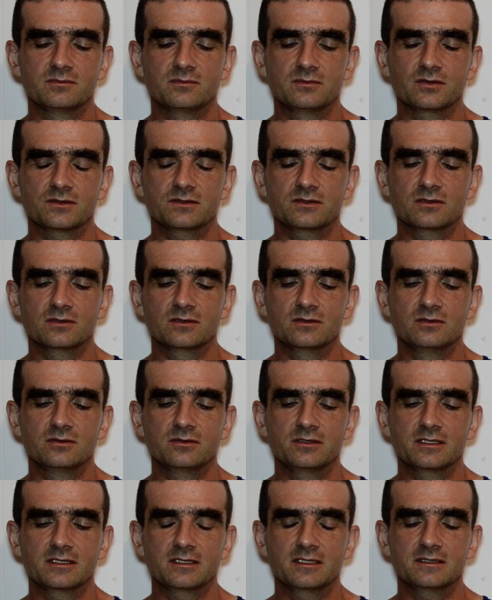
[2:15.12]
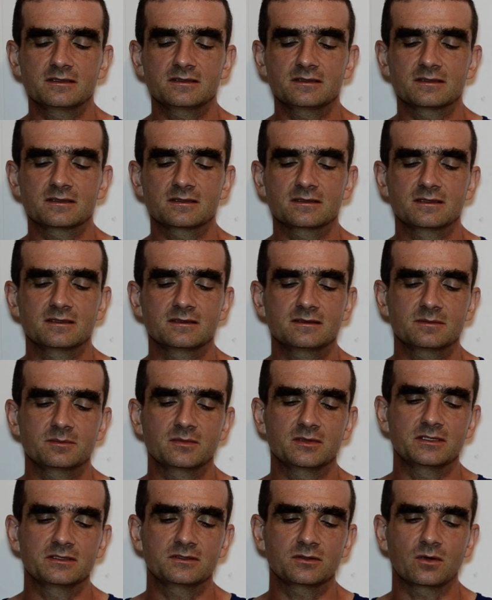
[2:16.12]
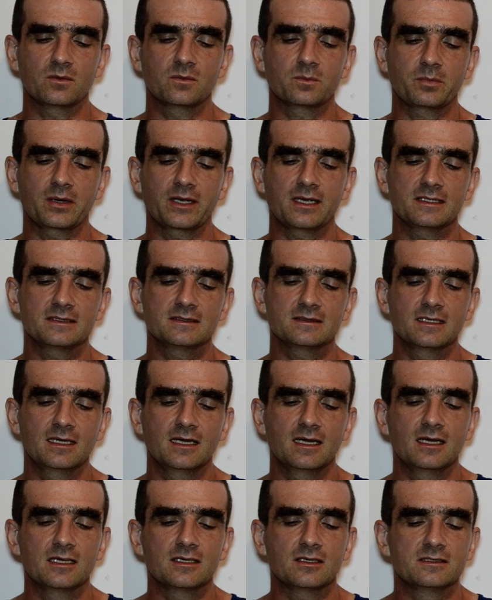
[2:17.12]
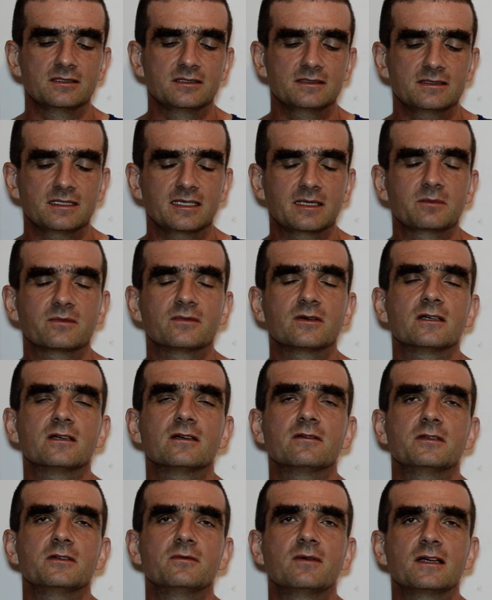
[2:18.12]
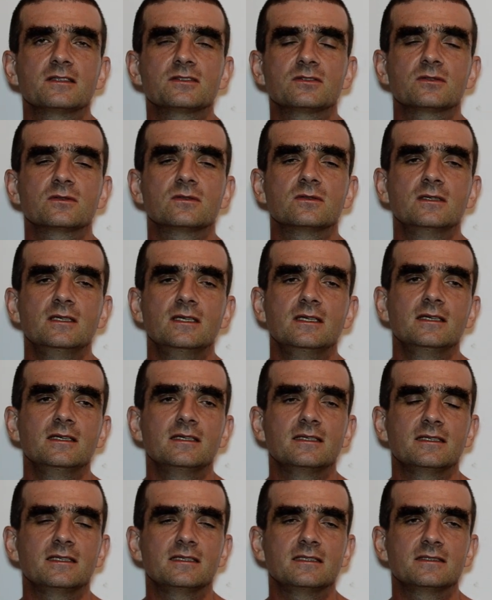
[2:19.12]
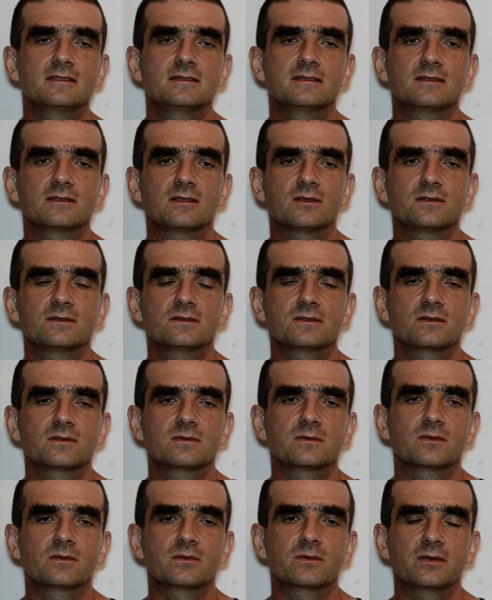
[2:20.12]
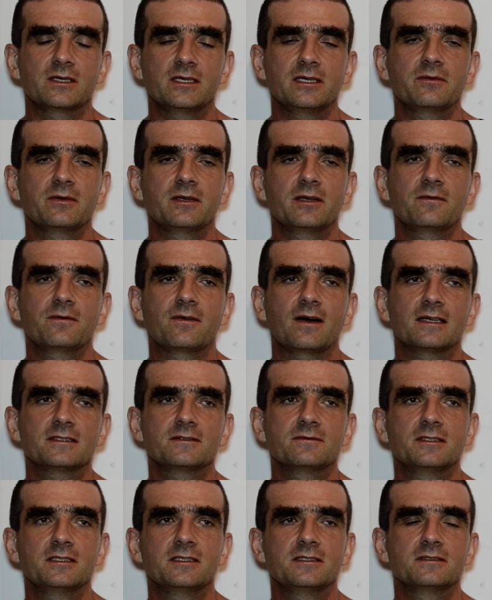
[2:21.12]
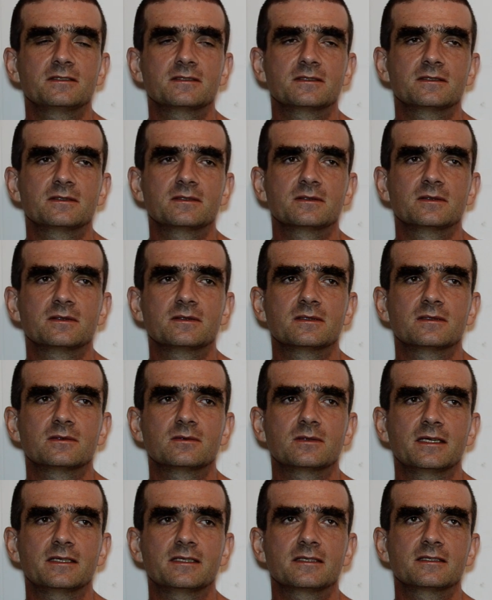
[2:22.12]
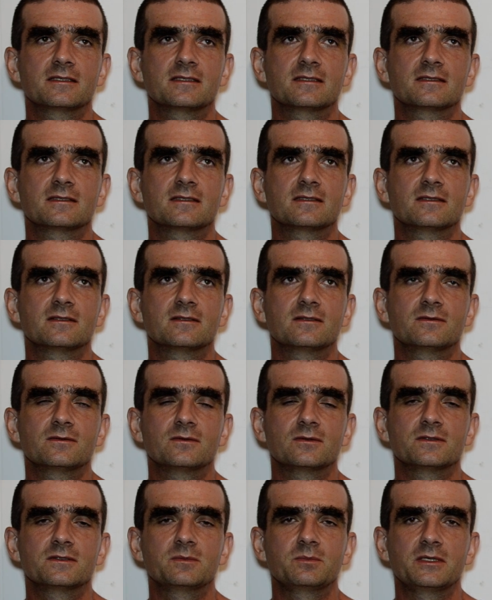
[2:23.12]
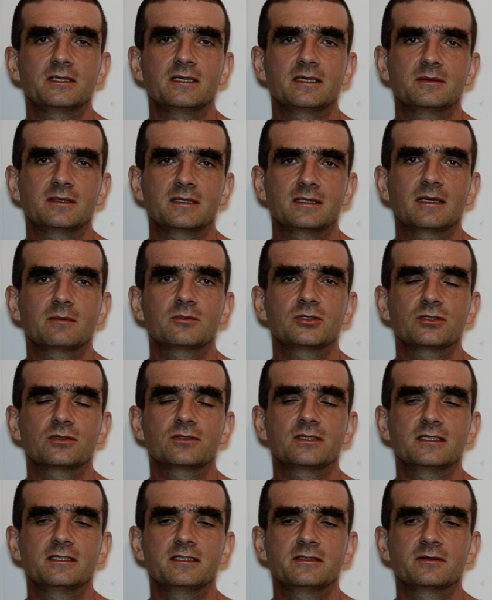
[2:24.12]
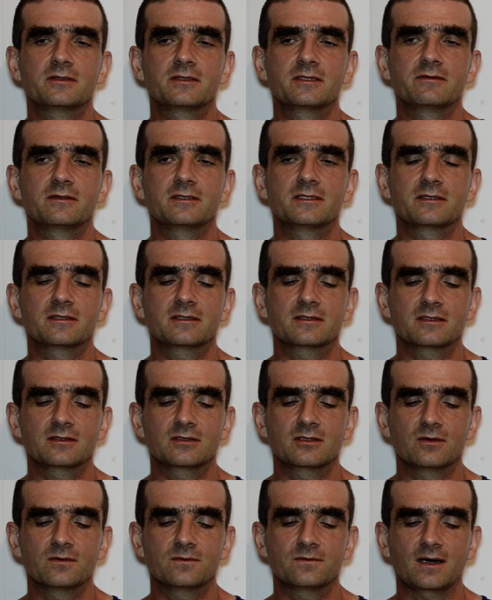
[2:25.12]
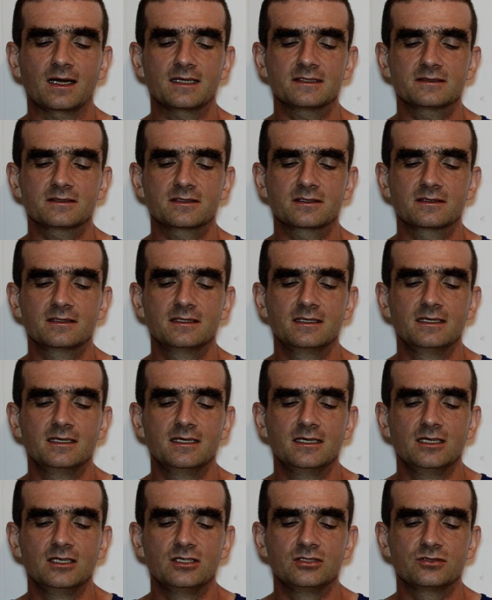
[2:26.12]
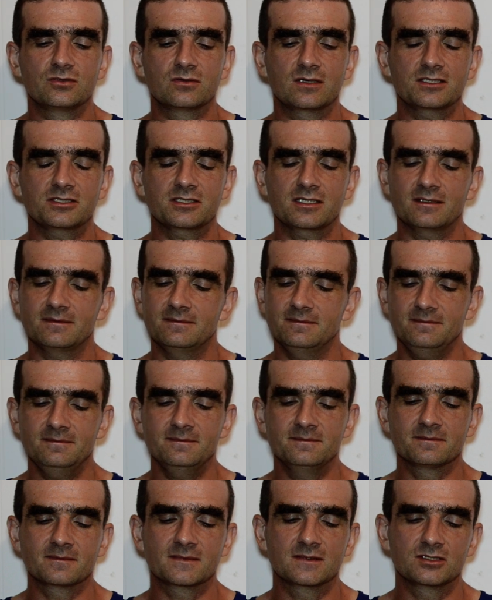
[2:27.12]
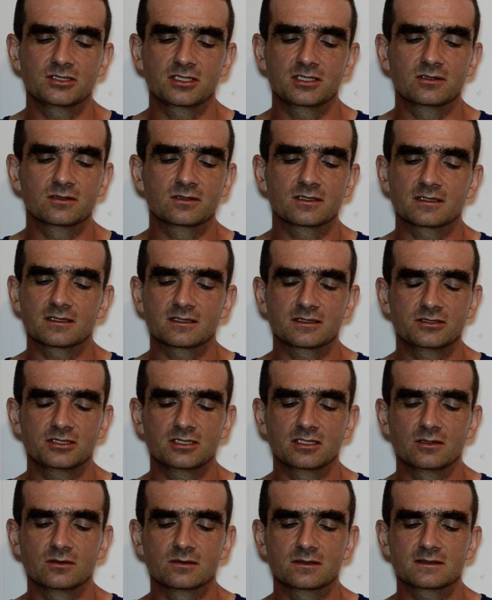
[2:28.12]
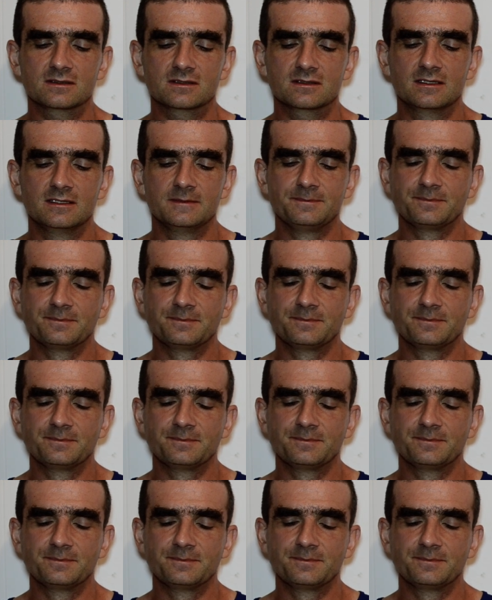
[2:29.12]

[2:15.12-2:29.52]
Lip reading: was doing his own pace. The same with Vasu. He's also really, really fast when he's running full speed, and I'm sure that he will even go faster. Surasha, she looks